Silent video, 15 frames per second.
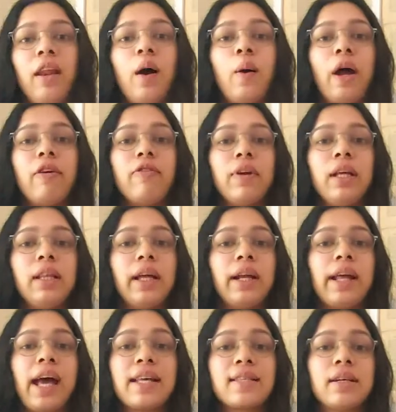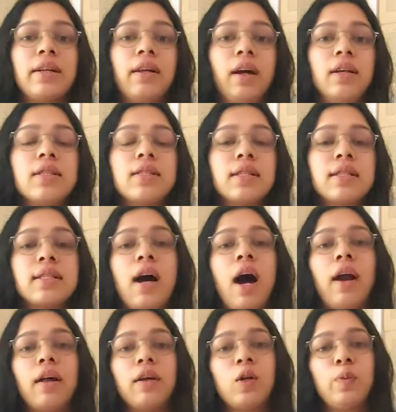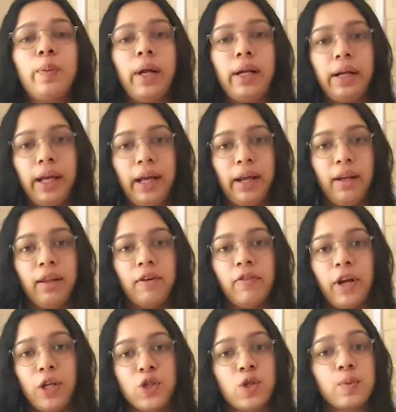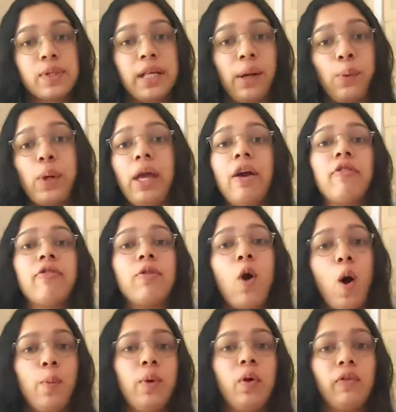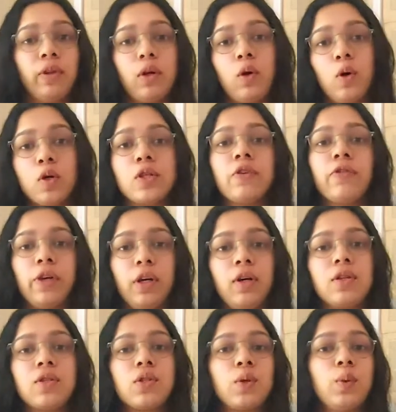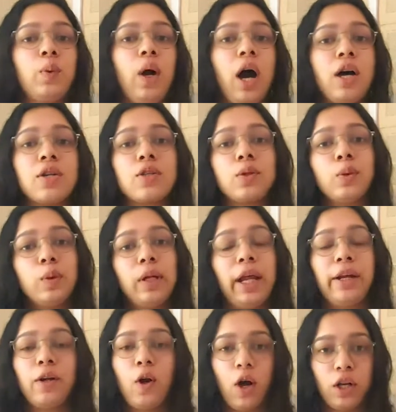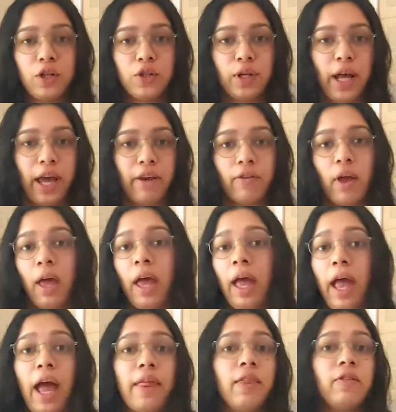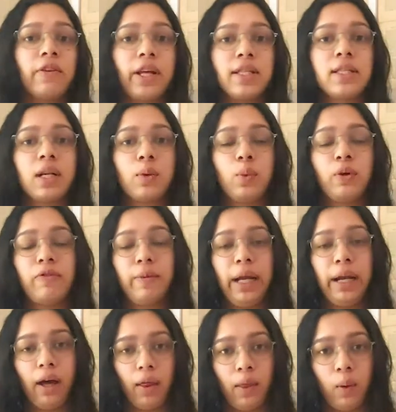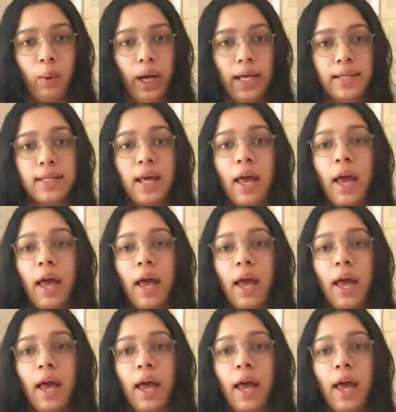Now, I feel that as adults, it's harder to maintain the friendships that we have formed over the course of years through our school and college life and the friends that we've made otherwise.